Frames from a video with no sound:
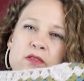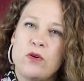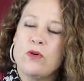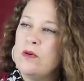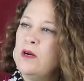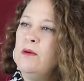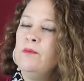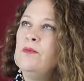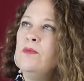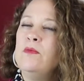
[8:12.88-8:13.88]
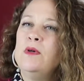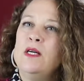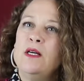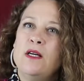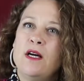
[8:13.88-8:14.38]
I've got
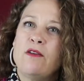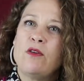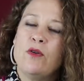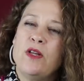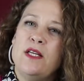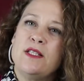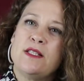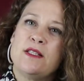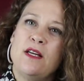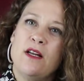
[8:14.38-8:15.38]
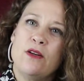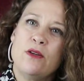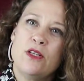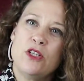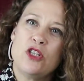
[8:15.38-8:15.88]
these, you know,
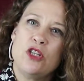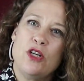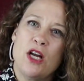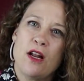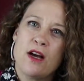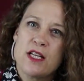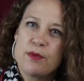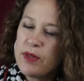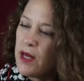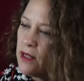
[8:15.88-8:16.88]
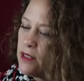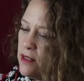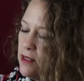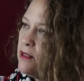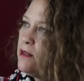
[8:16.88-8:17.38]
studio lights, but they're
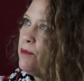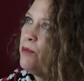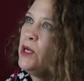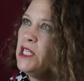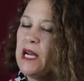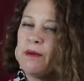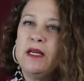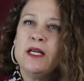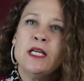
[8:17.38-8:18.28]
pointing at me.